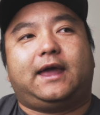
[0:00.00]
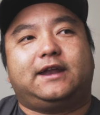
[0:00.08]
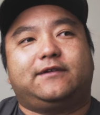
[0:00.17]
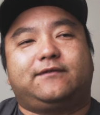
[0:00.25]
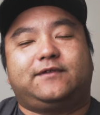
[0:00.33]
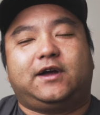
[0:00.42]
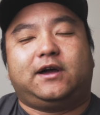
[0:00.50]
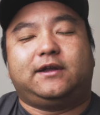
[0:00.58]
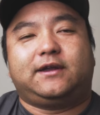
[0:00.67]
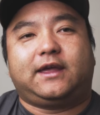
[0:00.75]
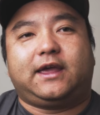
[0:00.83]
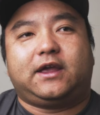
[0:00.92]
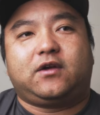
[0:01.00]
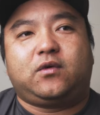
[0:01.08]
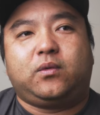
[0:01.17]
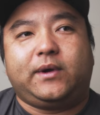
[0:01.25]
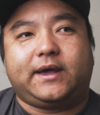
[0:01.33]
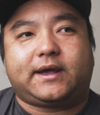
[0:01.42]
And I've done a
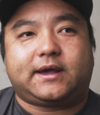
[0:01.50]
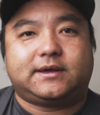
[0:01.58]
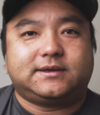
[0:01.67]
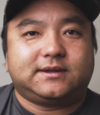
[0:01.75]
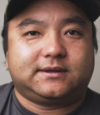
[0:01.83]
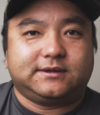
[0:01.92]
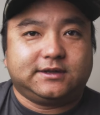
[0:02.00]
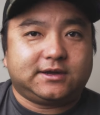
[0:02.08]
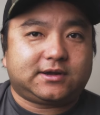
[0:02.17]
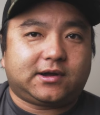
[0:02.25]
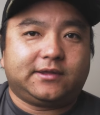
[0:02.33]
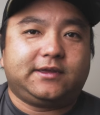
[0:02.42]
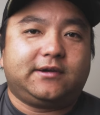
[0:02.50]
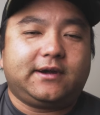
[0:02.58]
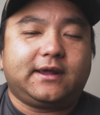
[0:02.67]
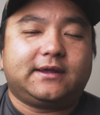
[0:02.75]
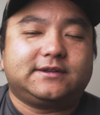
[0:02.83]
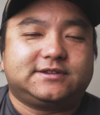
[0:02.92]
quick look on the
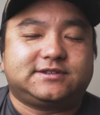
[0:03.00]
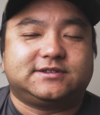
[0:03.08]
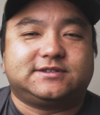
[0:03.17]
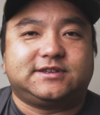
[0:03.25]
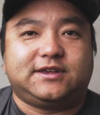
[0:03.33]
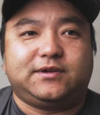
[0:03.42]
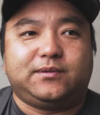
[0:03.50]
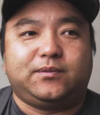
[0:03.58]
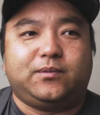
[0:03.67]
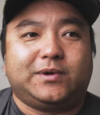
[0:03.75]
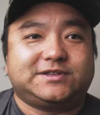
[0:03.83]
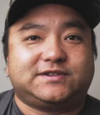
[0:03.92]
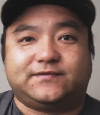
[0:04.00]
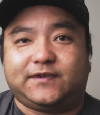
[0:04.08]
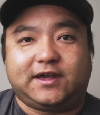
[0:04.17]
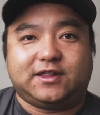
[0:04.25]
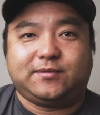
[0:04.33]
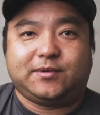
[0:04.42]
internet just to see what's
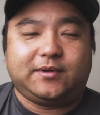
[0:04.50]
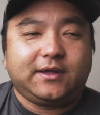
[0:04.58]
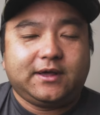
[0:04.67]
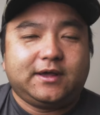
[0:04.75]
available